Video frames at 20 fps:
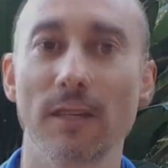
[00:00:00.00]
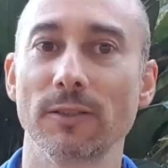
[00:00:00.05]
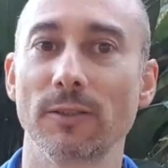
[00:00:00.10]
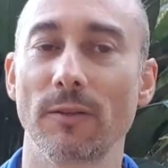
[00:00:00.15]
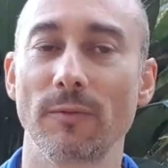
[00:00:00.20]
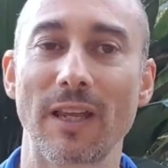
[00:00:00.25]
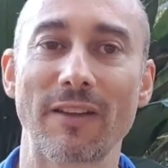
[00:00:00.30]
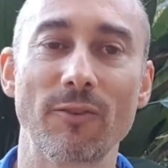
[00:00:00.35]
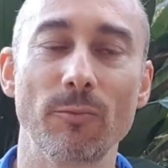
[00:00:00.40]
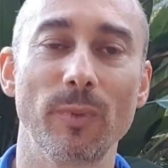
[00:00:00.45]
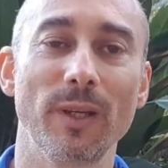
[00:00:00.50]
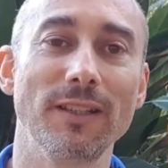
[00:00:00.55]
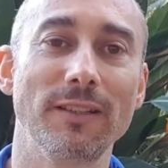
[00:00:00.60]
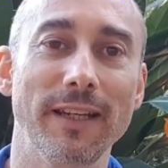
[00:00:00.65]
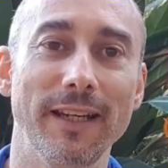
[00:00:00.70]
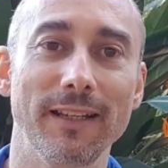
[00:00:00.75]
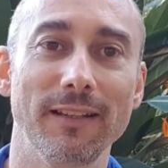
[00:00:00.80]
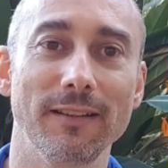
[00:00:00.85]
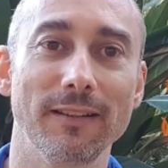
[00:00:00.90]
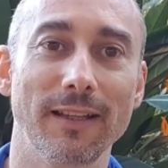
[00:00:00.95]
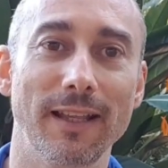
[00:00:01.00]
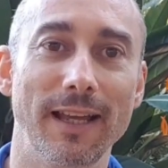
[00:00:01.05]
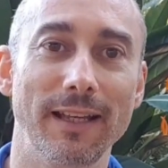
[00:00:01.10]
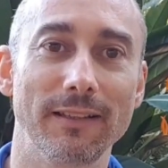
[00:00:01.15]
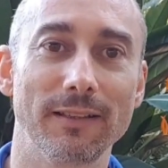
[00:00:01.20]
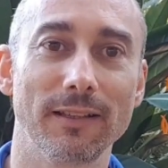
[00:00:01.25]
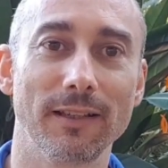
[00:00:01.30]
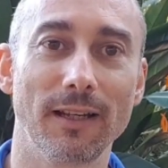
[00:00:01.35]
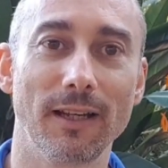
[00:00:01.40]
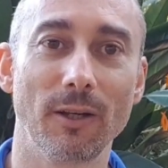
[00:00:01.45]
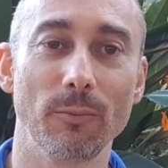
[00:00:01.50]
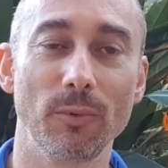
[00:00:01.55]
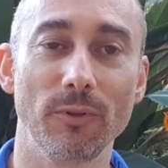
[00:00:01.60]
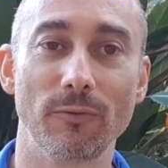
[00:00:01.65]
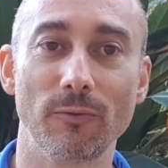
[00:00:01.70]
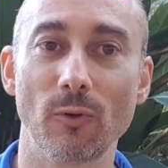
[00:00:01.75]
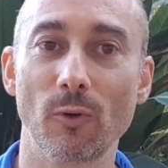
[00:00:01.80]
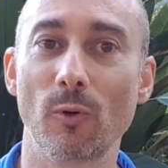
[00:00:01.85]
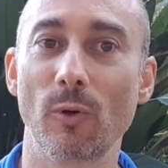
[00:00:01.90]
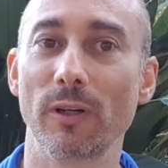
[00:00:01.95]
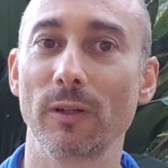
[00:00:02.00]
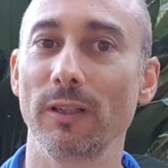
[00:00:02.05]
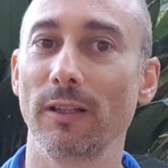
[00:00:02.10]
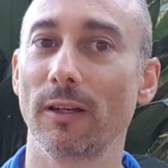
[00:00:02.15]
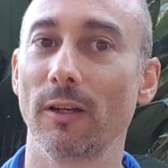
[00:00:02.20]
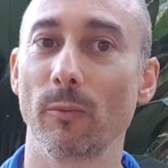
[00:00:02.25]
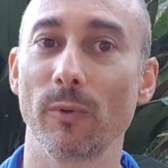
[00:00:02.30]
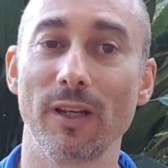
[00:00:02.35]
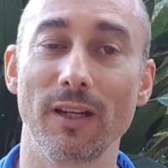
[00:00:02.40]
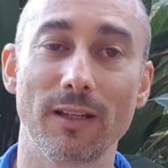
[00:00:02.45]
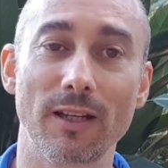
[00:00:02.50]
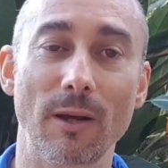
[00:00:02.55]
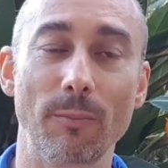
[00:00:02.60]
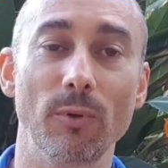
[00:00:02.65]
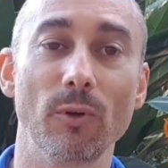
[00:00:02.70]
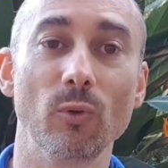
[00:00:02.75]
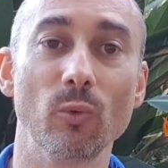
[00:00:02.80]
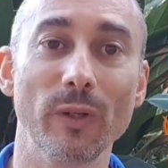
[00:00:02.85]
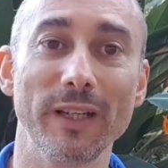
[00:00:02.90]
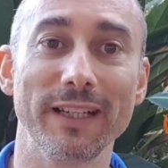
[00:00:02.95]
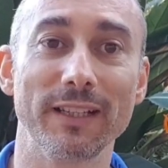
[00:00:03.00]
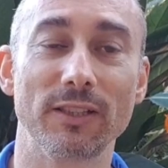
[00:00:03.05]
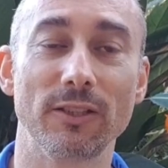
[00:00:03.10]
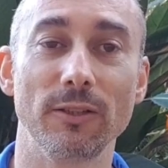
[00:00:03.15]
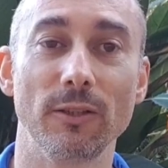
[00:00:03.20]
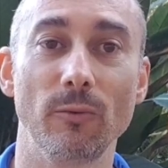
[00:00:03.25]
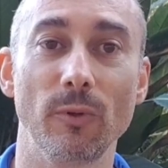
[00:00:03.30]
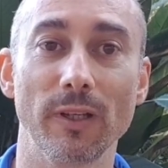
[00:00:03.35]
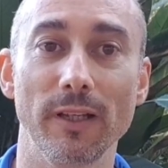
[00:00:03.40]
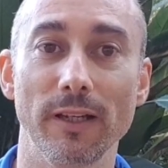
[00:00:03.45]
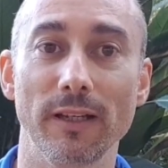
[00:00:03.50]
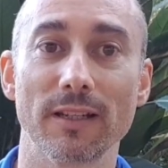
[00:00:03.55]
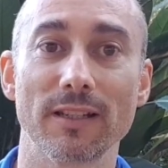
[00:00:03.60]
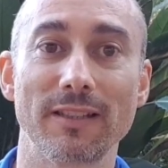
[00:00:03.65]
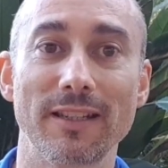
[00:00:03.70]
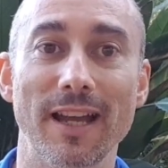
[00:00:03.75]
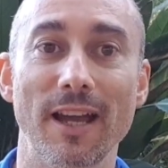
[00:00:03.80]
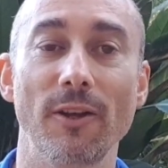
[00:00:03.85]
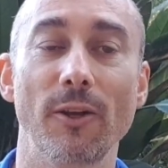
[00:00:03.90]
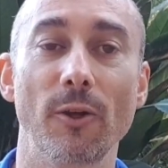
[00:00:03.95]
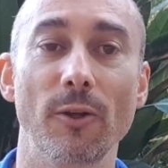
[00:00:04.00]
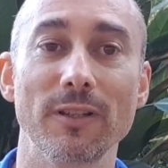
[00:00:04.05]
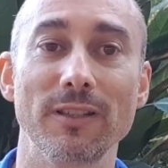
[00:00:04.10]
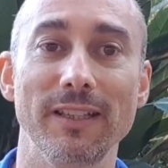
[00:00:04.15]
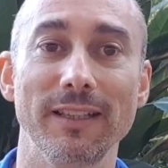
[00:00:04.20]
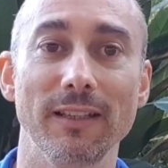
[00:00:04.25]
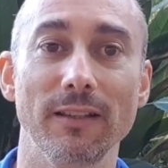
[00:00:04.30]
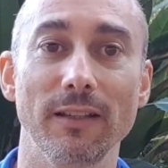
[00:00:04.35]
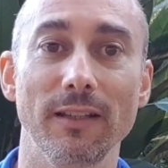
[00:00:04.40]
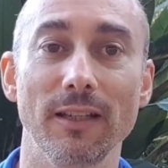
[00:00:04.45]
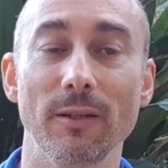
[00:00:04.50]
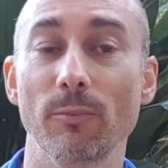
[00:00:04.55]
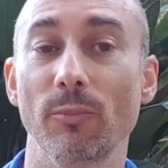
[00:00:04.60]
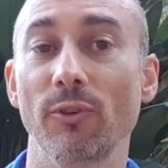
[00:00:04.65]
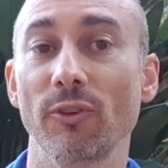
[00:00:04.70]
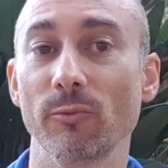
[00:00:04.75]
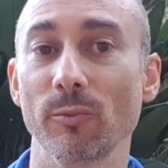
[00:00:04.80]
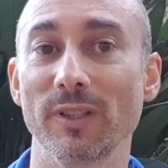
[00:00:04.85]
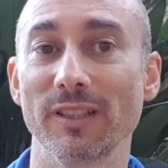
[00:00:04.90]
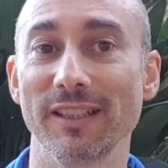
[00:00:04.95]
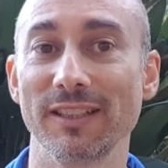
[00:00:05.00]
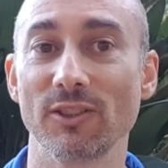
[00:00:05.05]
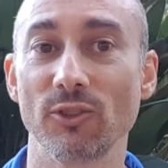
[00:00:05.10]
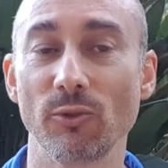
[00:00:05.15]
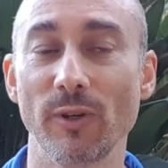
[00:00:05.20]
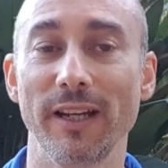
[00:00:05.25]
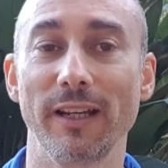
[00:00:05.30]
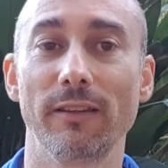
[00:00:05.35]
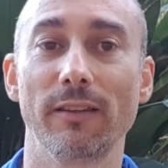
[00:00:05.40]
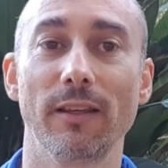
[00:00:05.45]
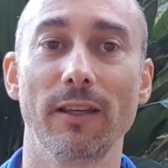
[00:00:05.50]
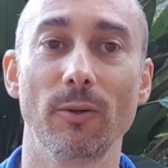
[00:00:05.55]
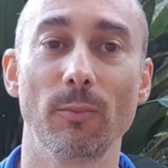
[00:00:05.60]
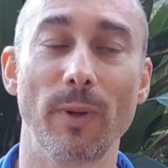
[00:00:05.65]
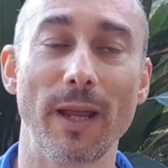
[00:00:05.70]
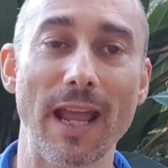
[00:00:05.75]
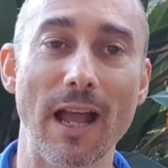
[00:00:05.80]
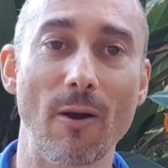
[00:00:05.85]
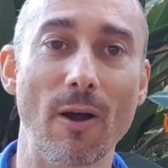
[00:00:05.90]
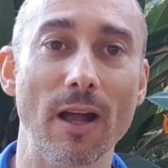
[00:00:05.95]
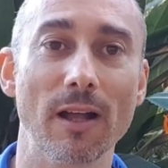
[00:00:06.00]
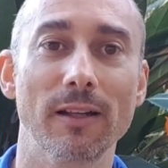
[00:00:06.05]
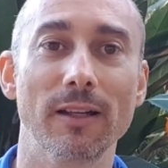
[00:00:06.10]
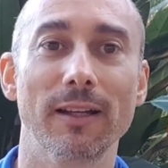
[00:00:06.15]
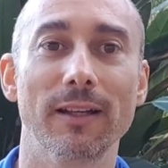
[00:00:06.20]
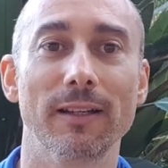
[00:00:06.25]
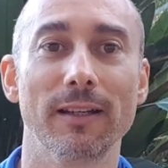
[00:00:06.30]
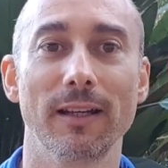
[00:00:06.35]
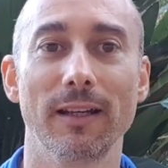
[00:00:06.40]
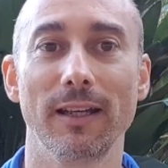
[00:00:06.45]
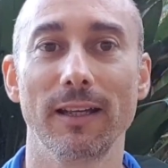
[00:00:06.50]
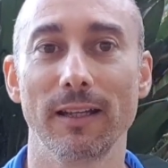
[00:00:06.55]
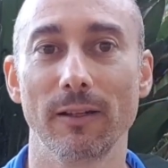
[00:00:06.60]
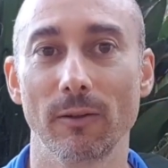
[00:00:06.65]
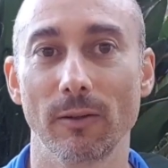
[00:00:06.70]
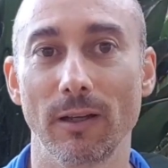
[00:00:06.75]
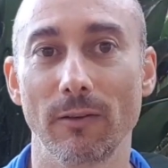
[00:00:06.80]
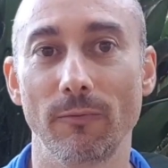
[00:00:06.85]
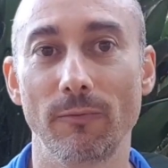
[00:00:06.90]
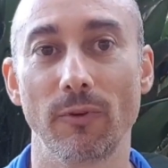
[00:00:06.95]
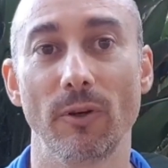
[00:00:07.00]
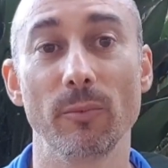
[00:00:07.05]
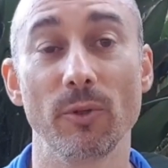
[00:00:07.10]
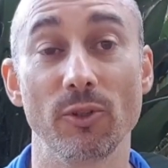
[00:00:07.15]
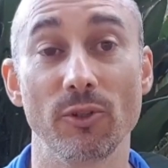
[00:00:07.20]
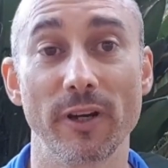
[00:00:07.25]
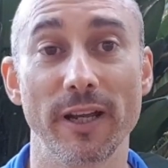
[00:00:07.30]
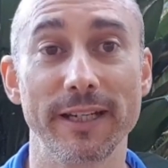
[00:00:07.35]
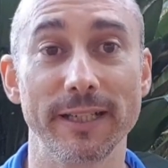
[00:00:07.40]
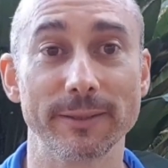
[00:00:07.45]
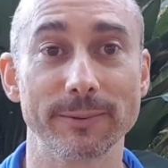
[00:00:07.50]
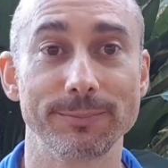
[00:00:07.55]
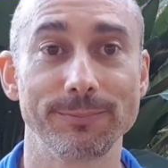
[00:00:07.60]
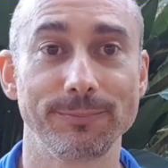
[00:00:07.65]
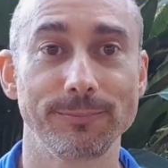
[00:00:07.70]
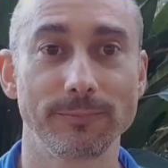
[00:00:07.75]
So if you haven't been taking that before, within a couple of weeks, you're really going to start noticing the improvements in strength and power from your training.